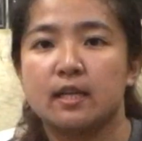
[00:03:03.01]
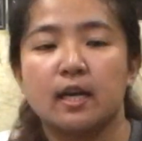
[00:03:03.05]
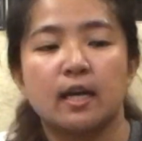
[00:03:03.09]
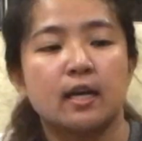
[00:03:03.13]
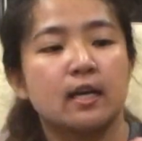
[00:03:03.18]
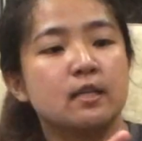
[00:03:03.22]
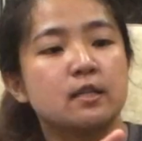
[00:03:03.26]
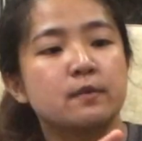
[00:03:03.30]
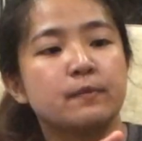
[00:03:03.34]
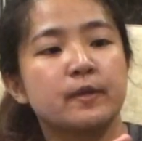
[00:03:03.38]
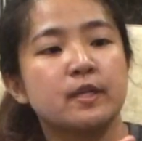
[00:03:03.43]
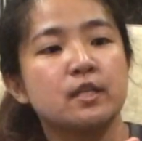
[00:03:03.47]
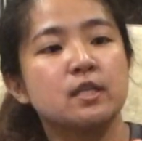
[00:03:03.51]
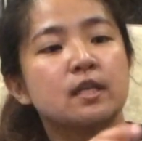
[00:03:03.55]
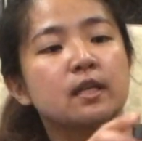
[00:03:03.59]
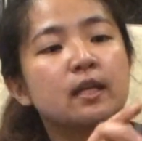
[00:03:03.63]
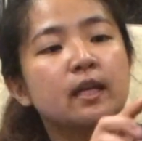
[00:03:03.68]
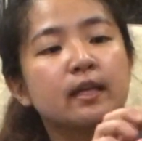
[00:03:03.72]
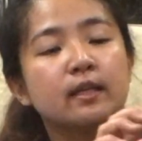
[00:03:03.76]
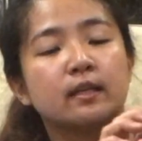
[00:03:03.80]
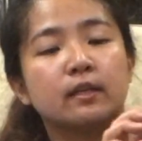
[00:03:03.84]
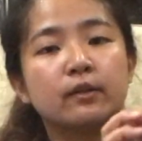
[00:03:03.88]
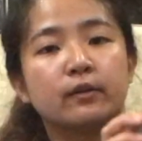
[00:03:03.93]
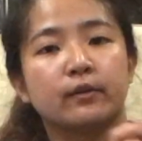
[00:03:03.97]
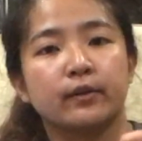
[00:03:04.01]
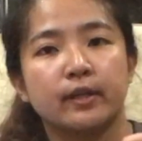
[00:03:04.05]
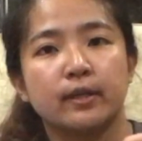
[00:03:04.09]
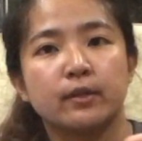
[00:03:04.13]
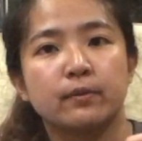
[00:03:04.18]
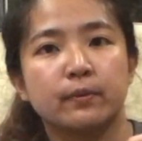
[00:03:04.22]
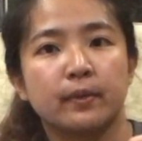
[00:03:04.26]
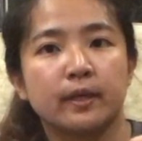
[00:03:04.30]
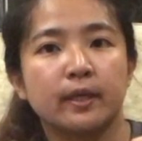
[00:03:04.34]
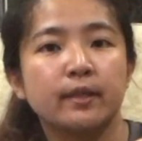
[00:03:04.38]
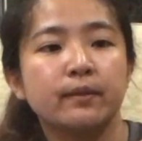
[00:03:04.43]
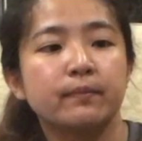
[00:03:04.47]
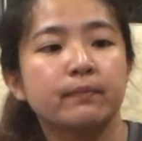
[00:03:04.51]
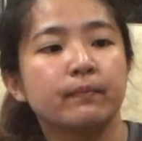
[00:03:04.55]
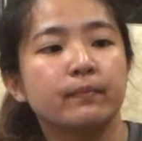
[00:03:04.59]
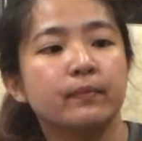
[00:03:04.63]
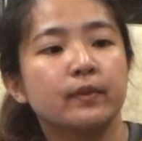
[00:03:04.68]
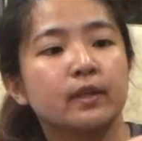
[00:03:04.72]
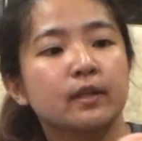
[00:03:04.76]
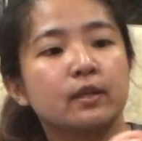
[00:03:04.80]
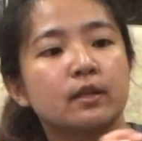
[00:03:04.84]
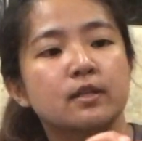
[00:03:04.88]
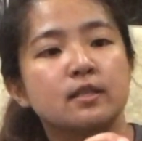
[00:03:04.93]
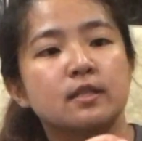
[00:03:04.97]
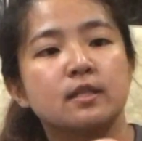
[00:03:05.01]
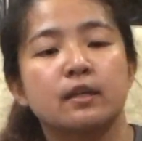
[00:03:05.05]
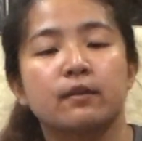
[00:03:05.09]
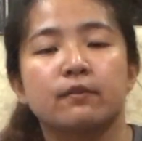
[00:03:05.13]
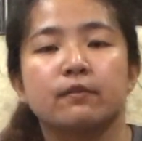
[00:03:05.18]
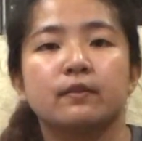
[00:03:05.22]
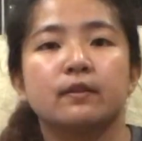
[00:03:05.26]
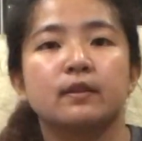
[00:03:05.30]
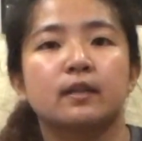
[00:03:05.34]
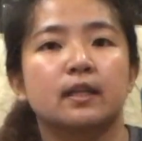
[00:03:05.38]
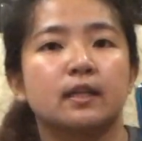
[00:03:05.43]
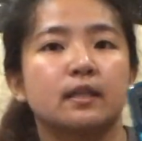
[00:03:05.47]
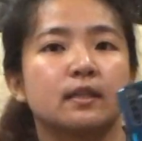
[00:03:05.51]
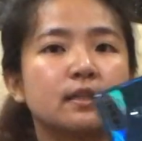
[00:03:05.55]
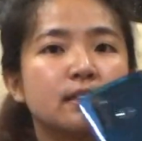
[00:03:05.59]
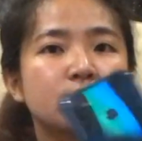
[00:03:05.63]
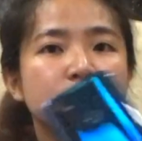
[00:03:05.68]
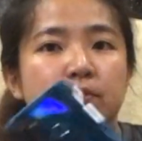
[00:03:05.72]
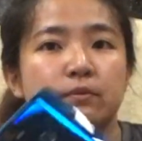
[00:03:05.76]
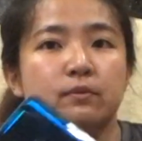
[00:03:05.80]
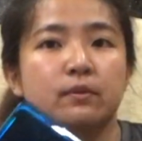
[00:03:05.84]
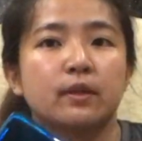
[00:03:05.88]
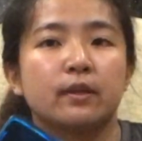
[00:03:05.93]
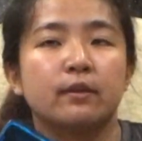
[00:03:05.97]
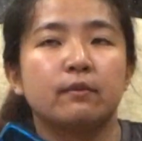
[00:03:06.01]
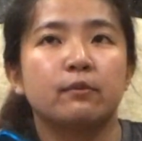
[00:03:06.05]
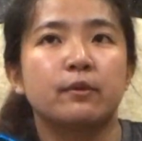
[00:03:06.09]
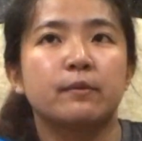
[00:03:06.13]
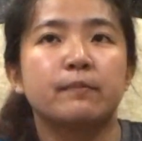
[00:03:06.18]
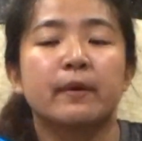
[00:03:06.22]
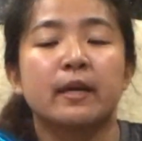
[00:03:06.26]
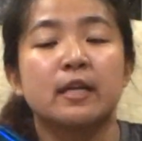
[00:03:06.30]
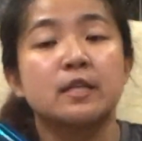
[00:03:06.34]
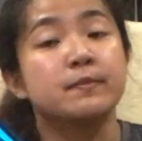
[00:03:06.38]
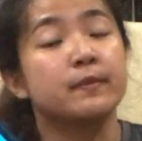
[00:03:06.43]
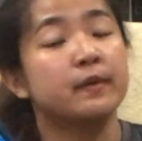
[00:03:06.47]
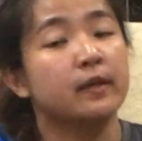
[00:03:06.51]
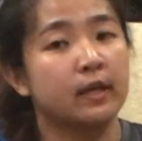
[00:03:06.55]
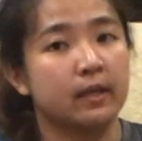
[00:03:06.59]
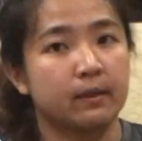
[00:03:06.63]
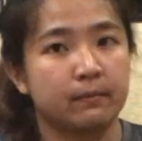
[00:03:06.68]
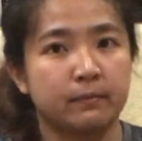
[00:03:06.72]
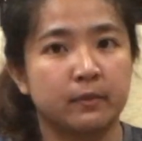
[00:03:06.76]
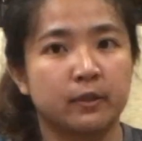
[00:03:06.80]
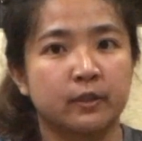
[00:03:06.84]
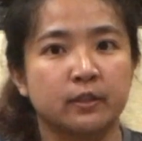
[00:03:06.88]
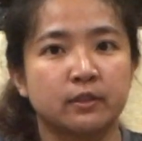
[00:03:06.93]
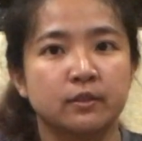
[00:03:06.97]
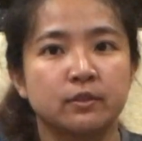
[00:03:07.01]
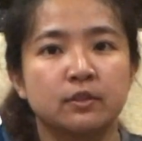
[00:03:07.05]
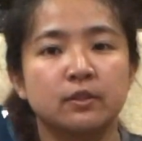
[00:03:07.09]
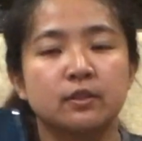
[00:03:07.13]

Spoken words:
I especially like the green one because I feel like it reminds me of emerald.